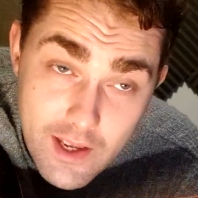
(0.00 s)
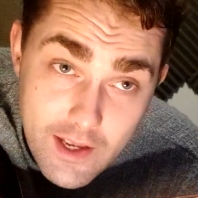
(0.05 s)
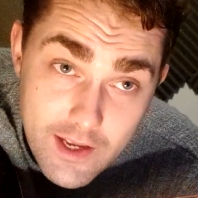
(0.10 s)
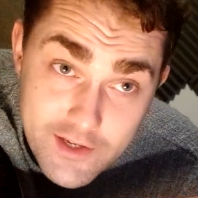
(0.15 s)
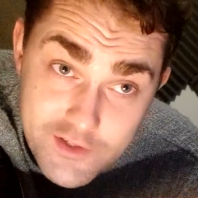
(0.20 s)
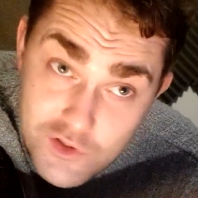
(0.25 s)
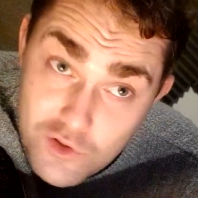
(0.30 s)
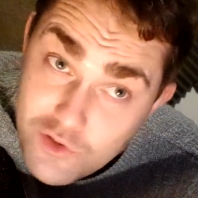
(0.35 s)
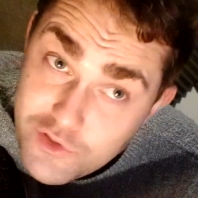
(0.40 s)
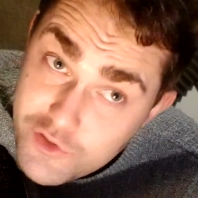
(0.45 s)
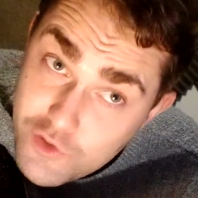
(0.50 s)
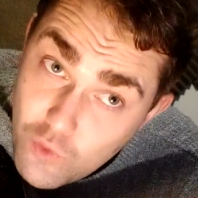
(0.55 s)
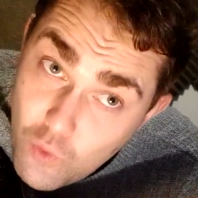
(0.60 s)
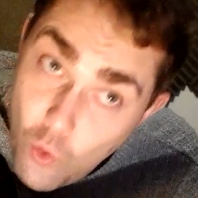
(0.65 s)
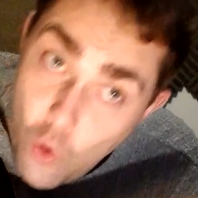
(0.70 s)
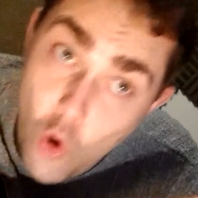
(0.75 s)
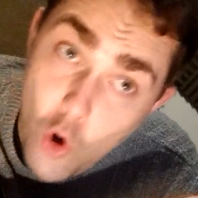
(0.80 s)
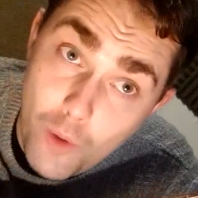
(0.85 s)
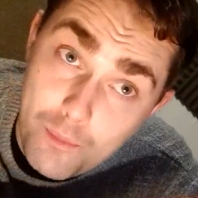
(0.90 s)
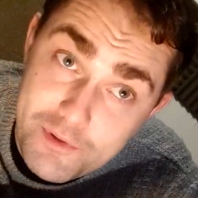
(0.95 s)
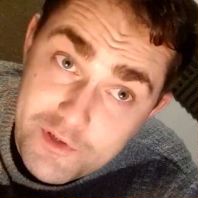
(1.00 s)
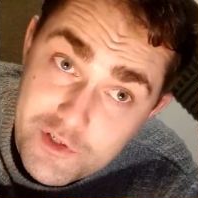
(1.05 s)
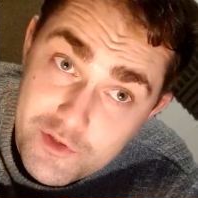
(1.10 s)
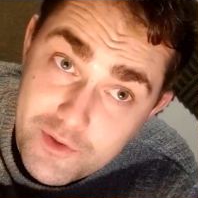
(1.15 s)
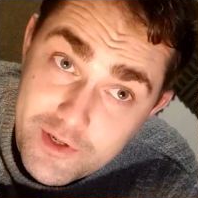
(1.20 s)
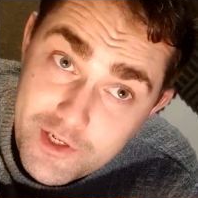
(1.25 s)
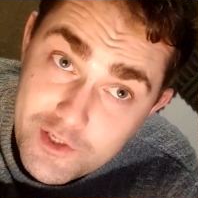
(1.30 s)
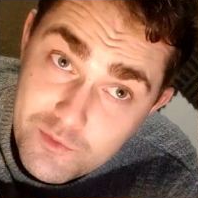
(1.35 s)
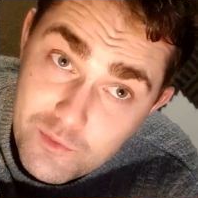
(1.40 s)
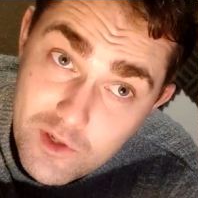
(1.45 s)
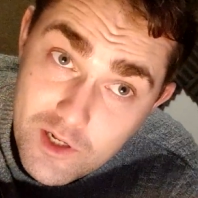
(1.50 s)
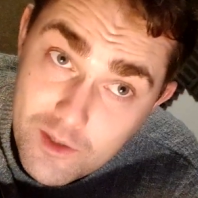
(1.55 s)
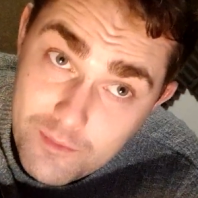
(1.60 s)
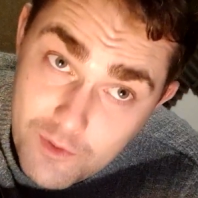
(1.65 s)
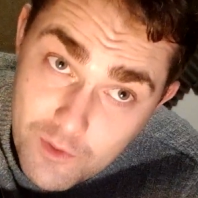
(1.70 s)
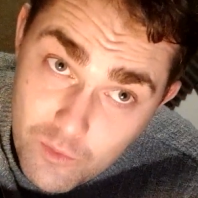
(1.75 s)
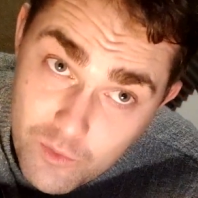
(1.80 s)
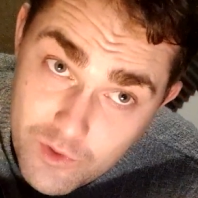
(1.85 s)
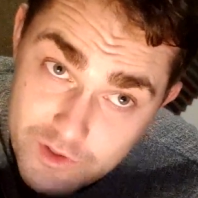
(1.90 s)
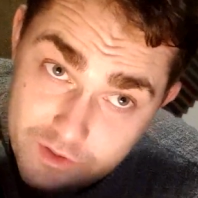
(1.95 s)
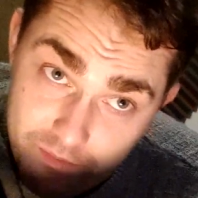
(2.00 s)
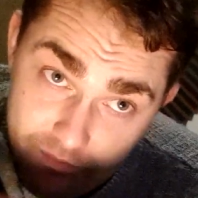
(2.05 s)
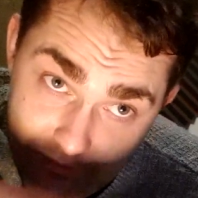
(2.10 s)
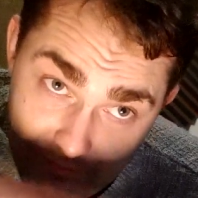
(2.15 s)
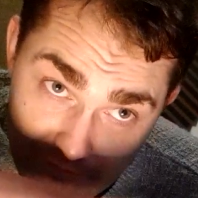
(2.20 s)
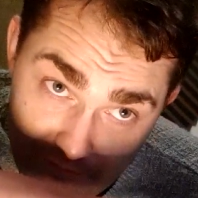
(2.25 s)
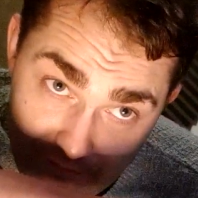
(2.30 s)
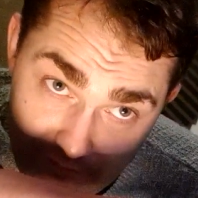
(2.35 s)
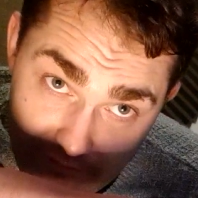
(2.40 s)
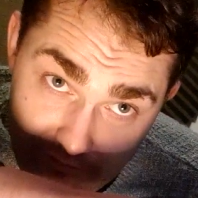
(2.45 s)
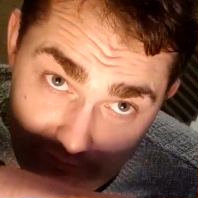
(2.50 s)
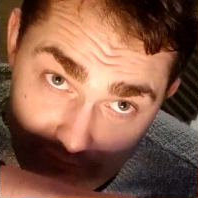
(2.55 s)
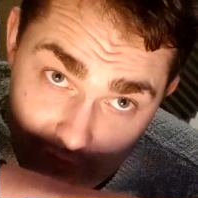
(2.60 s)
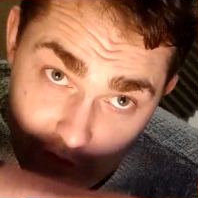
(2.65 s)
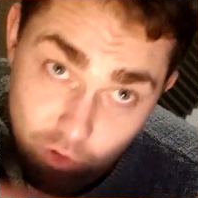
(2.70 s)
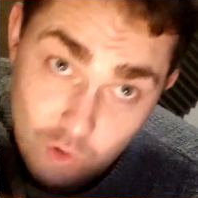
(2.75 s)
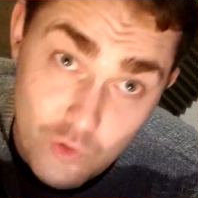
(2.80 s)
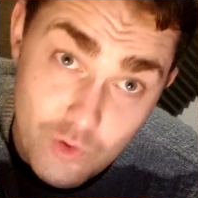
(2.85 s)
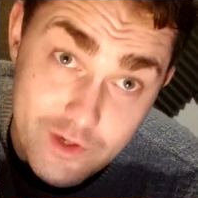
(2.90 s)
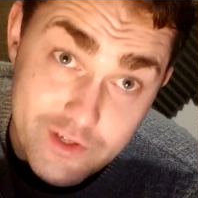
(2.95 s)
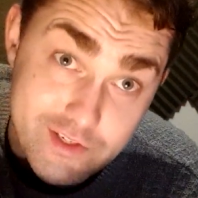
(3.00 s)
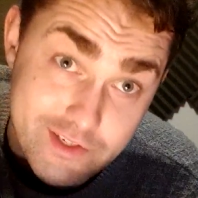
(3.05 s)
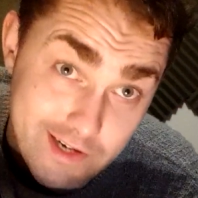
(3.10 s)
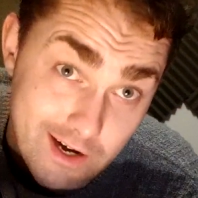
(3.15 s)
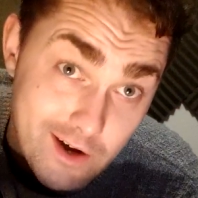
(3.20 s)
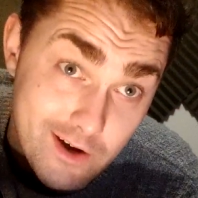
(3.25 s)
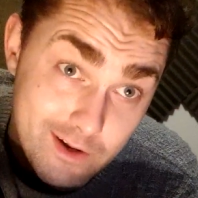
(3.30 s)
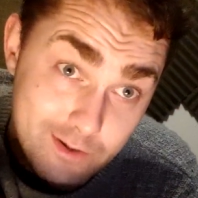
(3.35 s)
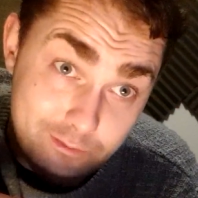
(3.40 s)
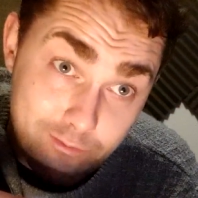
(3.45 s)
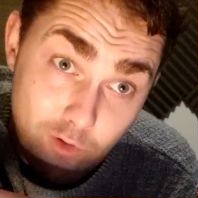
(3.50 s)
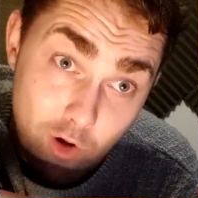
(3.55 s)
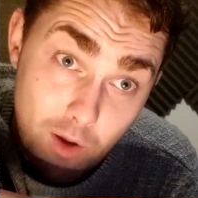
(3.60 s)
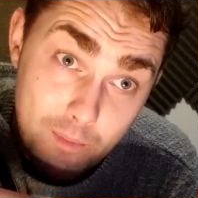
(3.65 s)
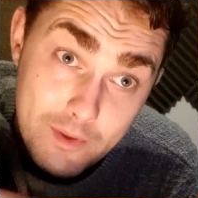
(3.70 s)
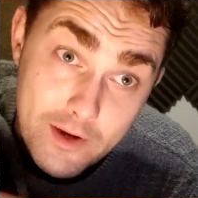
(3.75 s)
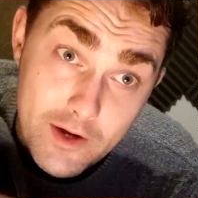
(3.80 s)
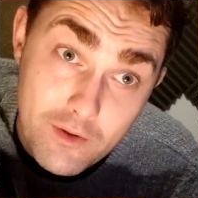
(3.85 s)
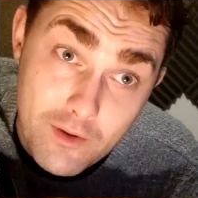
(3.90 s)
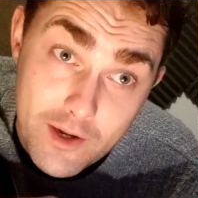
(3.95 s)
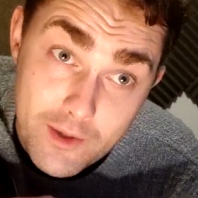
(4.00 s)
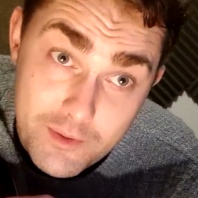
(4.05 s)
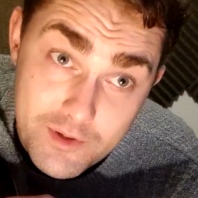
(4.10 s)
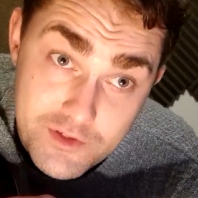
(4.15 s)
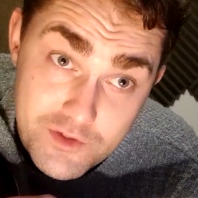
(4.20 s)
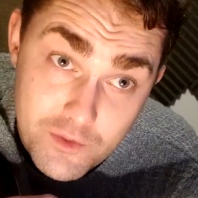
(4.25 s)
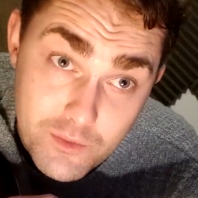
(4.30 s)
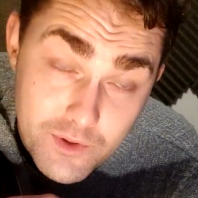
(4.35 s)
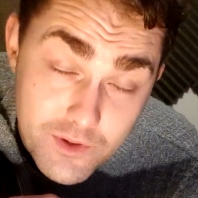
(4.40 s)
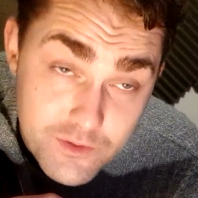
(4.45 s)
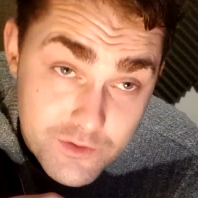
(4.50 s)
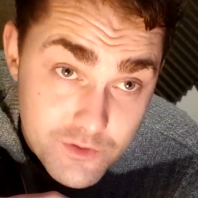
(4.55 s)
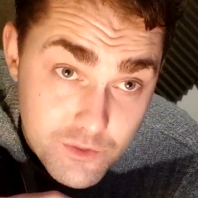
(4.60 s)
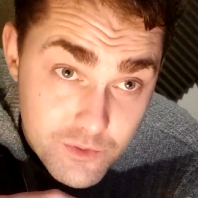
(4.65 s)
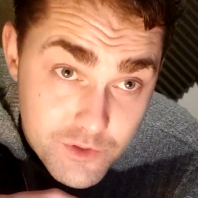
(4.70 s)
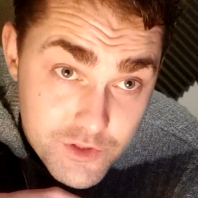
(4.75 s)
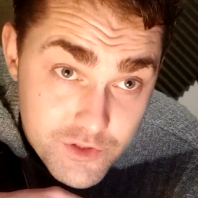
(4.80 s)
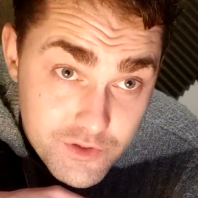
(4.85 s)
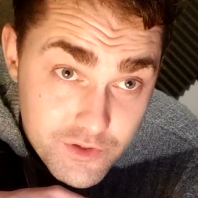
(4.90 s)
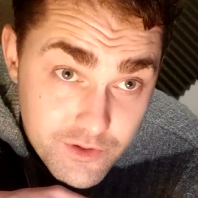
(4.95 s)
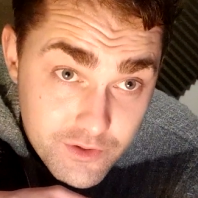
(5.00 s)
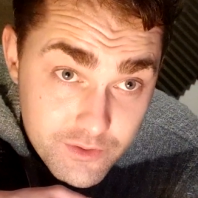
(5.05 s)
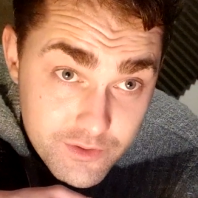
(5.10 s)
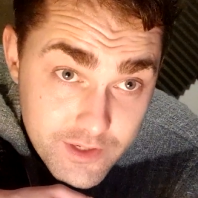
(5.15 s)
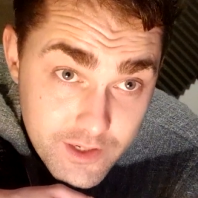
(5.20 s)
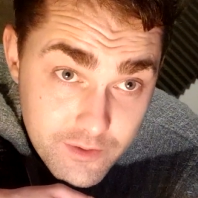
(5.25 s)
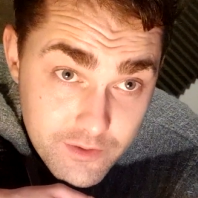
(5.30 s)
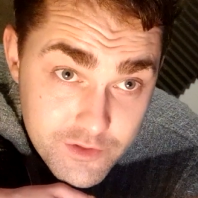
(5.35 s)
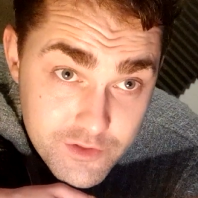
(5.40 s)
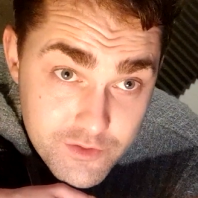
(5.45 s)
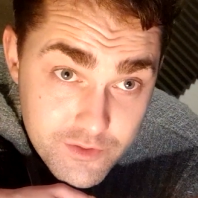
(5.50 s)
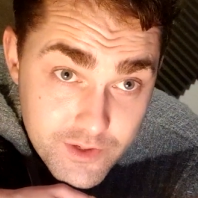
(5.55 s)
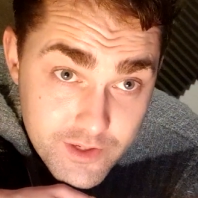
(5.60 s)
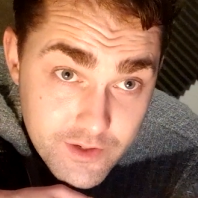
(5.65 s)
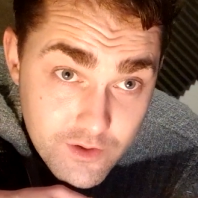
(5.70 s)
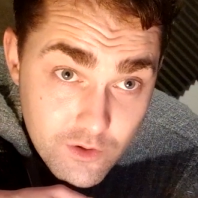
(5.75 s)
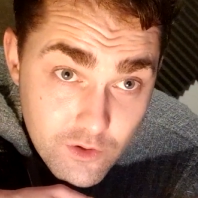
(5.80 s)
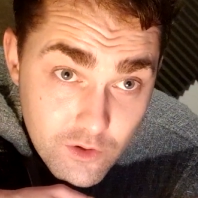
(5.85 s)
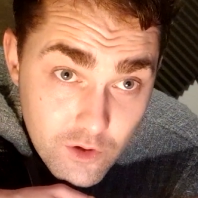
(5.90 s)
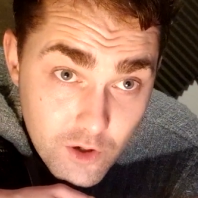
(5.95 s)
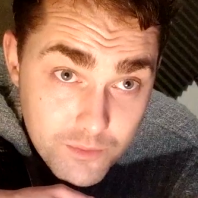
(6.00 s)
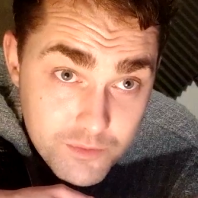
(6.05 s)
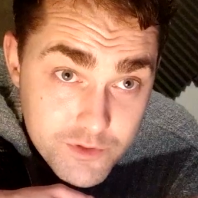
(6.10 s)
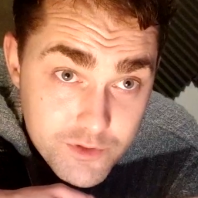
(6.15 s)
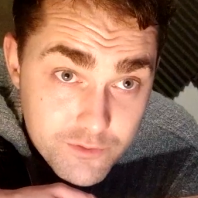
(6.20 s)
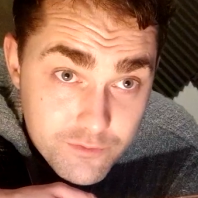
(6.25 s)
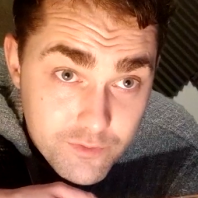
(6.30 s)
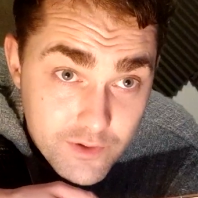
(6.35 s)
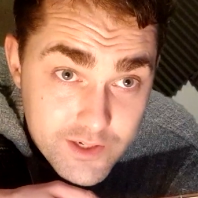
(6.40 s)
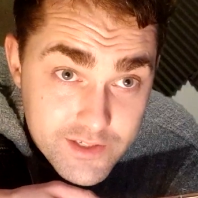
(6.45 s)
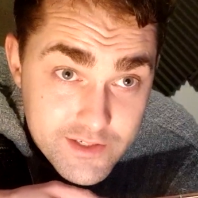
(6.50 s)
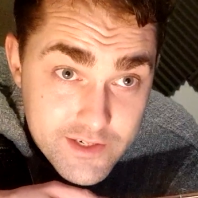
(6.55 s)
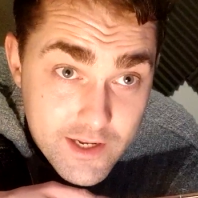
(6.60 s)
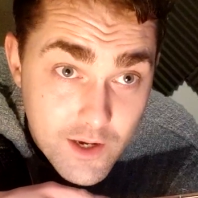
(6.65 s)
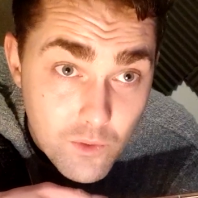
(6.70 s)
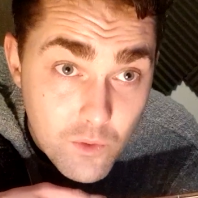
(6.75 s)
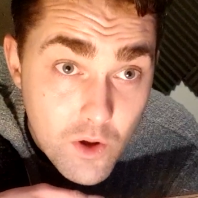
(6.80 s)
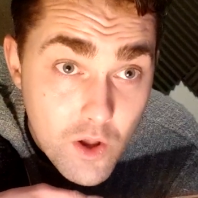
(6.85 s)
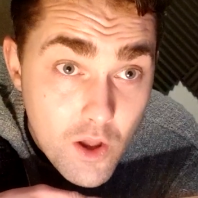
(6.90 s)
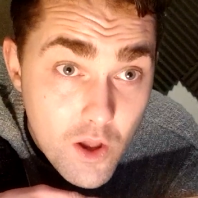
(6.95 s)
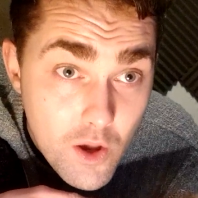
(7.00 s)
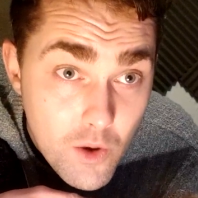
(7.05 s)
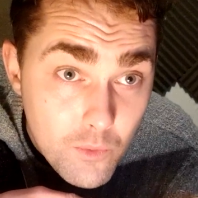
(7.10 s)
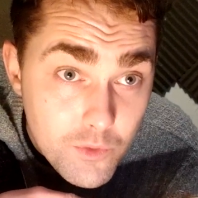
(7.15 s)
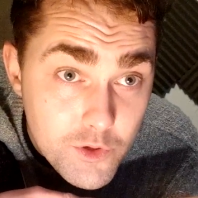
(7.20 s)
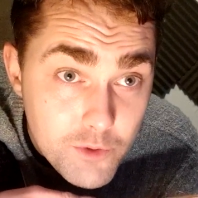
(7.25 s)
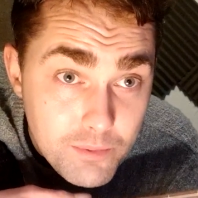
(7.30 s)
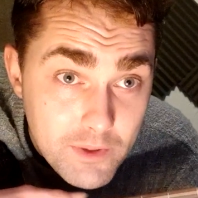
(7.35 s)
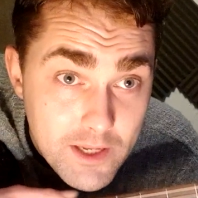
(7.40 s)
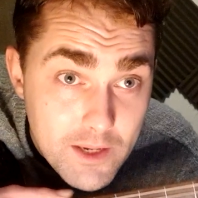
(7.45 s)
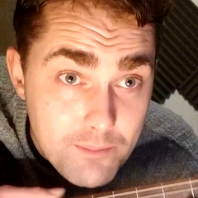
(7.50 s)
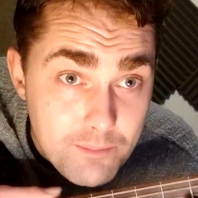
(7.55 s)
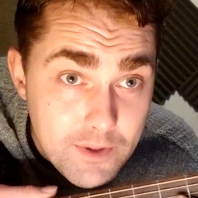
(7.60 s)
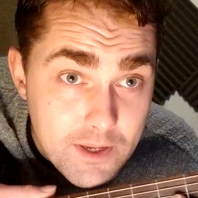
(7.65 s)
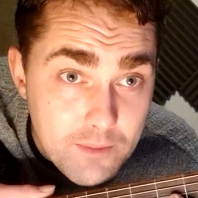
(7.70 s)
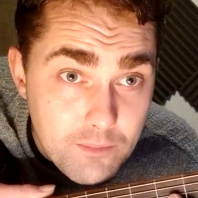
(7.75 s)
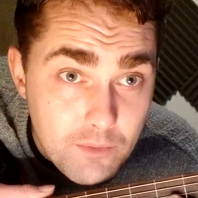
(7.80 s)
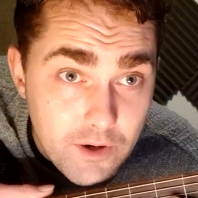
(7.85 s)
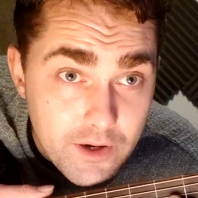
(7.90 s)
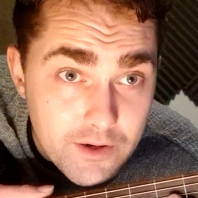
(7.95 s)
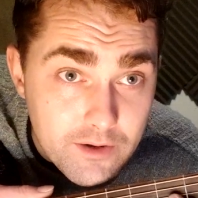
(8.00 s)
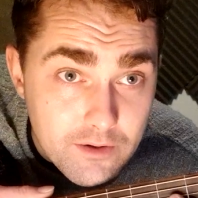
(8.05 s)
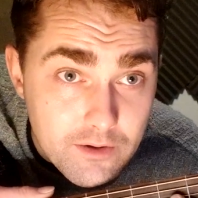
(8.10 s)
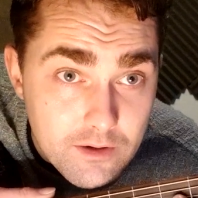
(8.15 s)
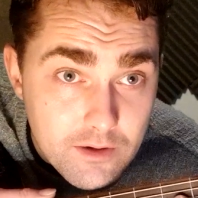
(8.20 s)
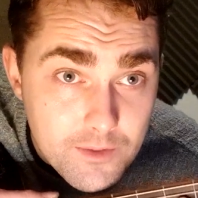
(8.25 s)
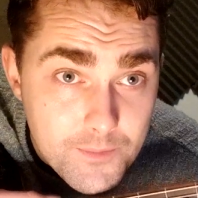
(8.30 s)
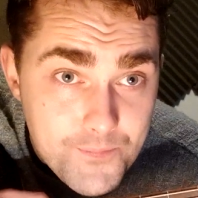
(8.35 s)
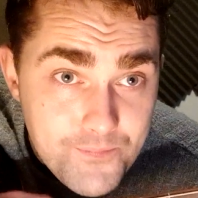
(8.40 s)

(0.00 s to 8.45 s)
It's also up a string as well, but the chord is starting from here anyway, so we're just going to go down a string, up 2 frets. Now, you play a B minor,